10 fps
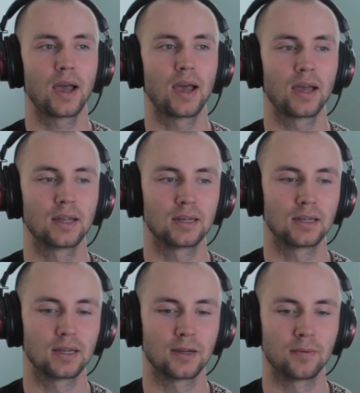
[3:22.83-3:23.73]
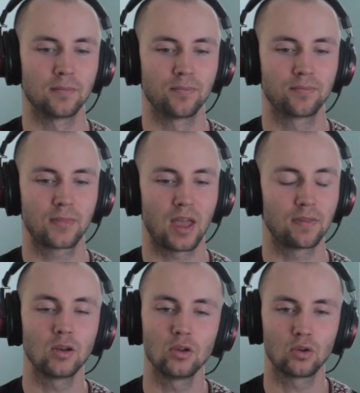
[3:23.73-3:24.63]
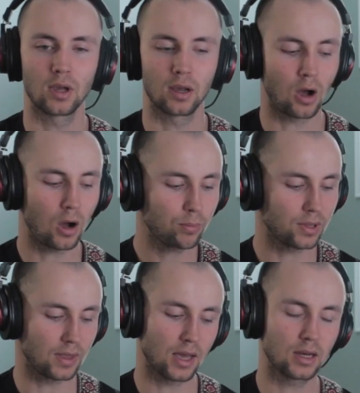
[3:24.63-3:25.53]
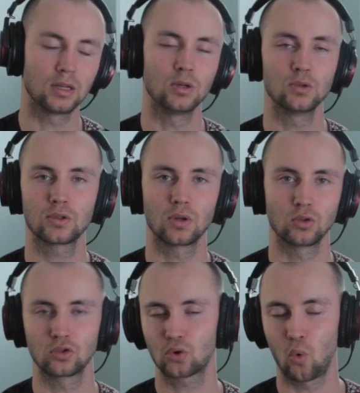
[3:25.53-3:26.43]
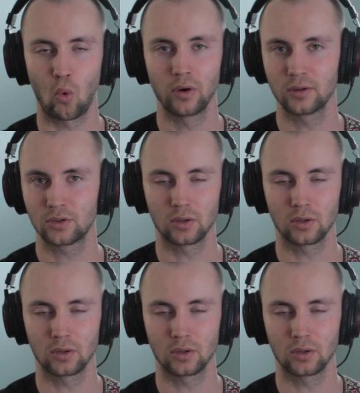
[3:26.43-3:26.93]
And then you can copy that and use those chords.